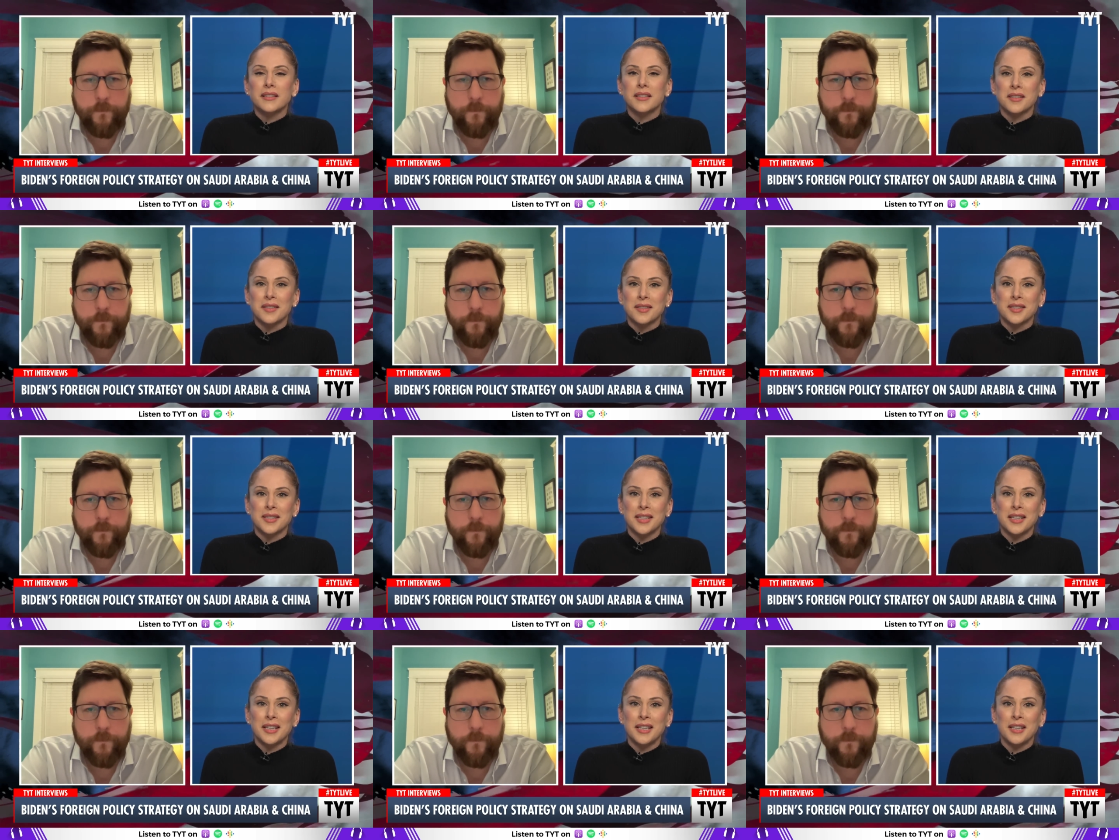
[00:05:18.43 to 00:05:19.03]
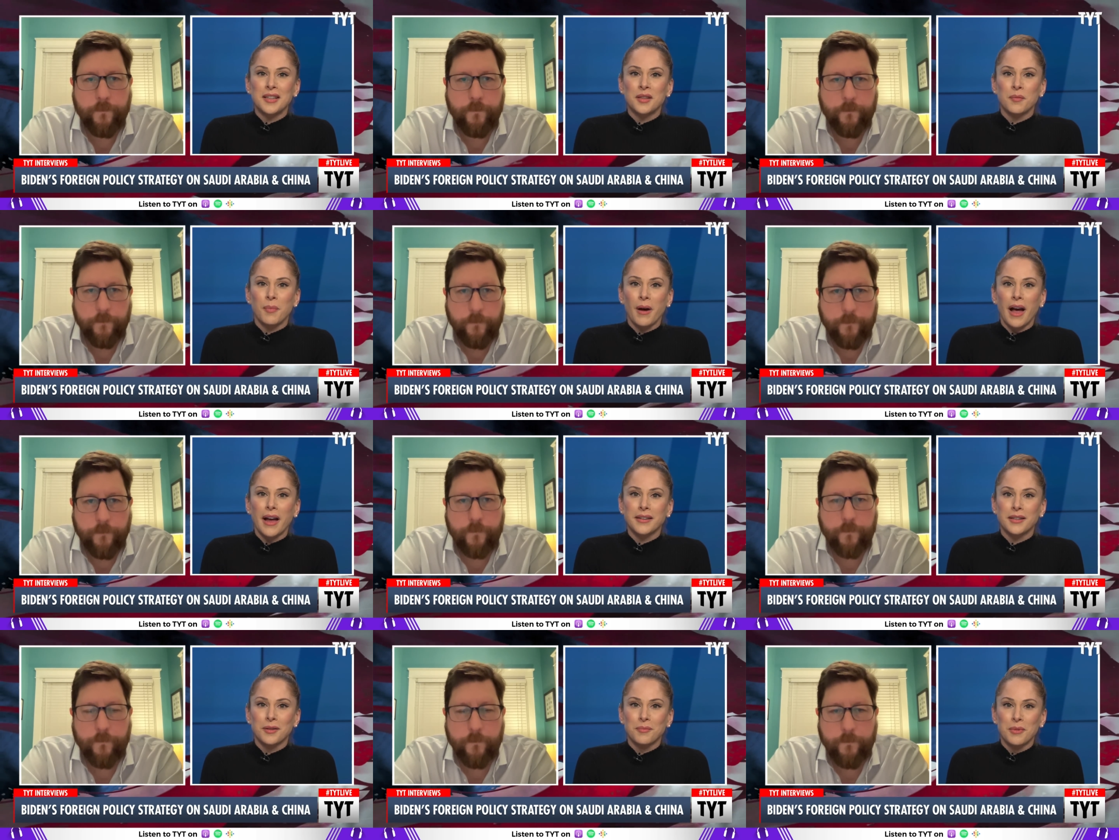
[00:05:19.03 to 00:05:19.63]
Speaker 1: to see the
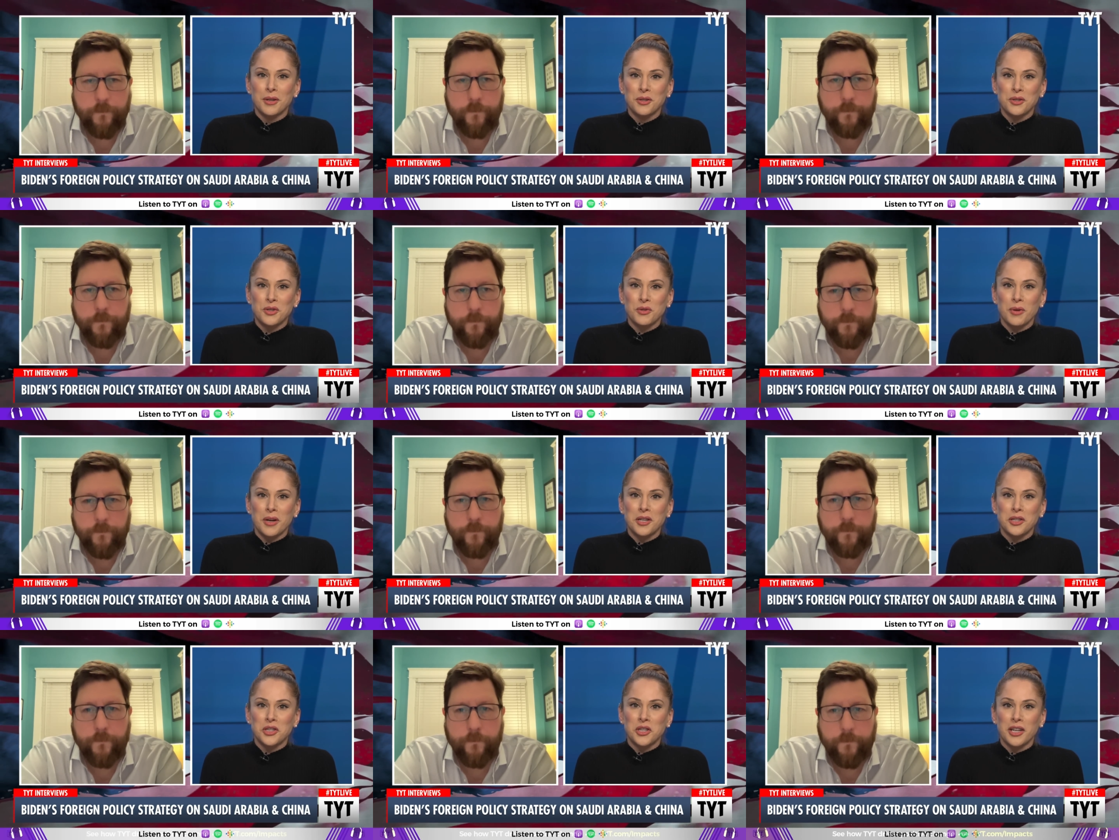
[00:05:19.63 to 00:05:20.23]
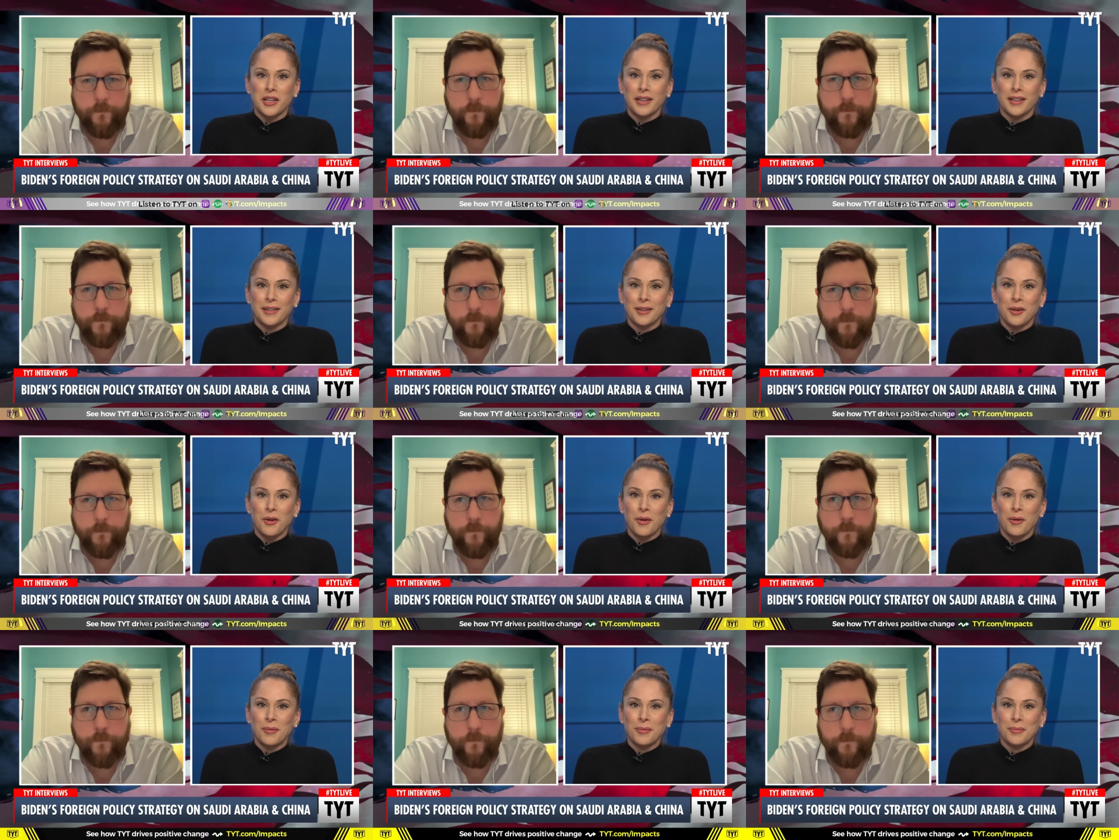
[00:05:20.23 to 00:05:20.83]
Biden administration
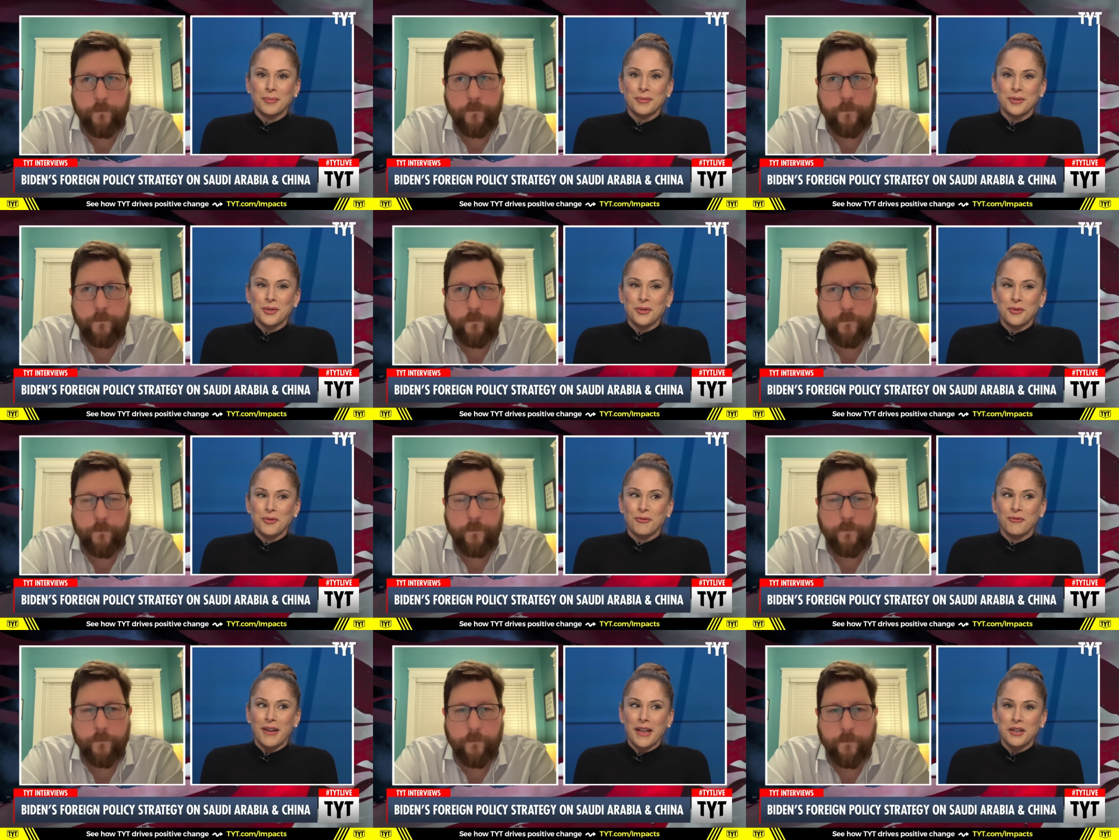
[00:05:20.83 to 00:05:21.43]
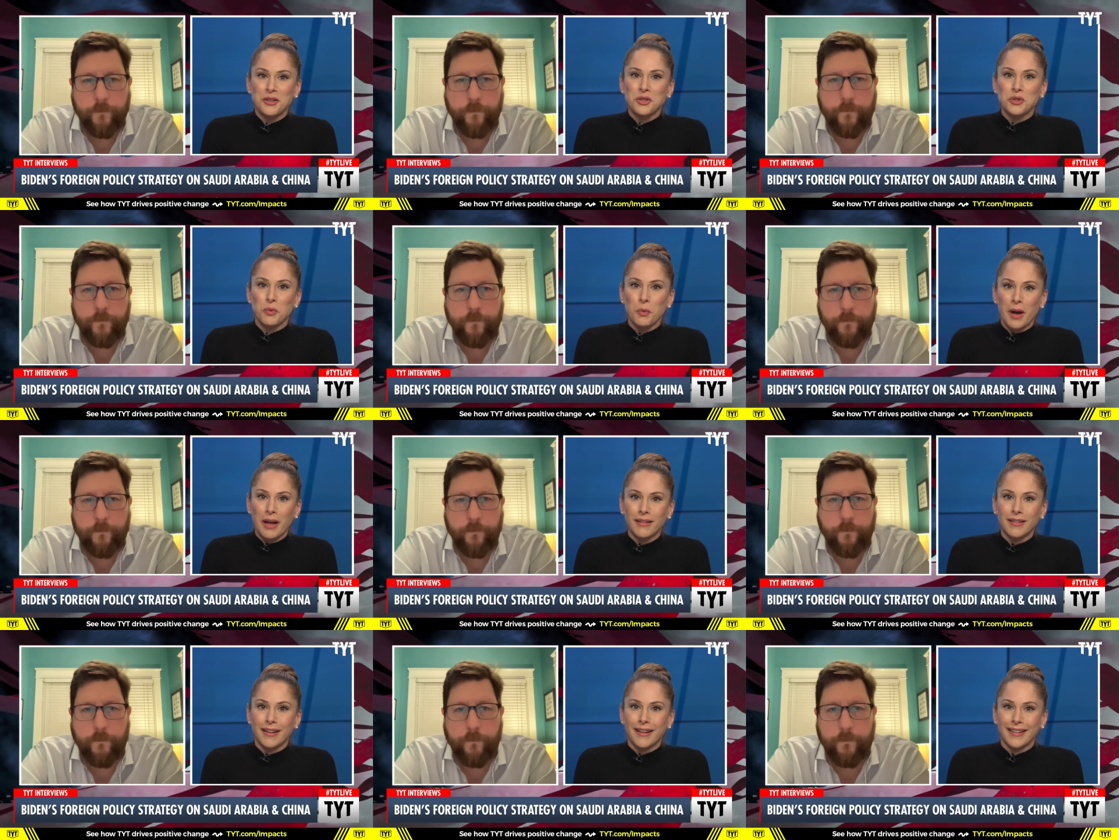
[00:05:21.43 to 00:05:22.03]
go to
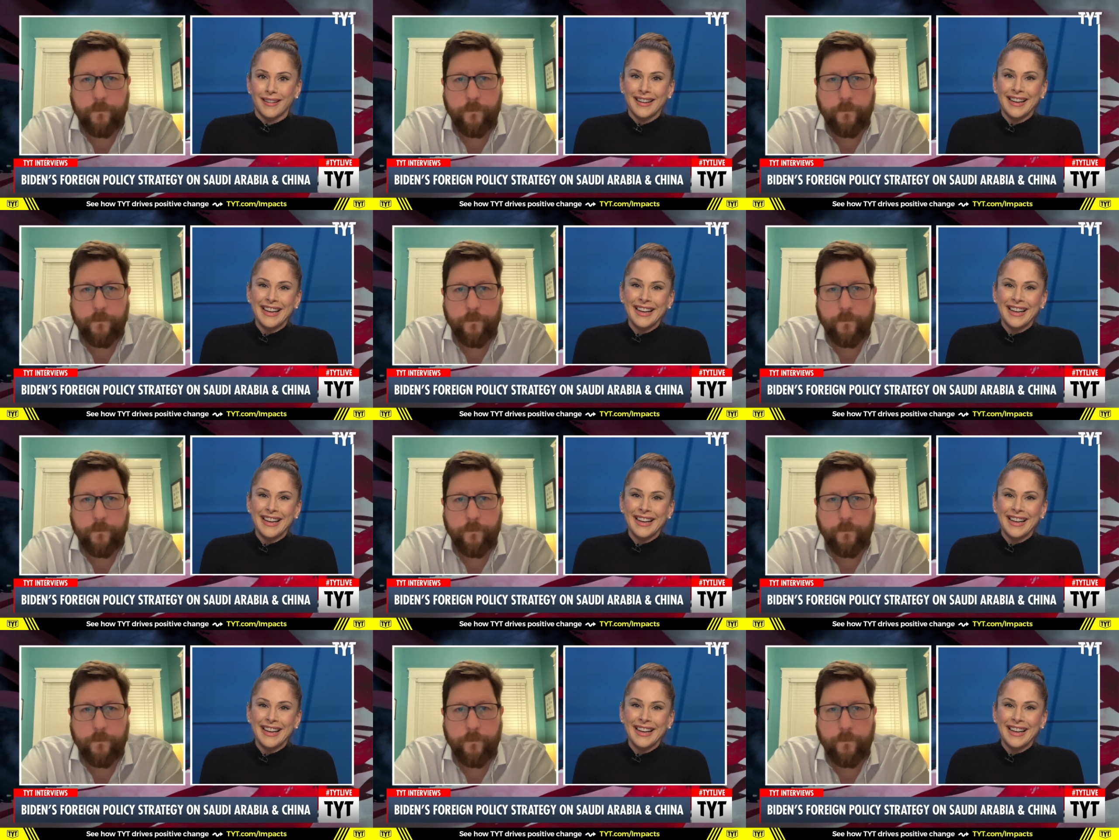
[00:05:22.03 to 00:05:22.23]
Venezuela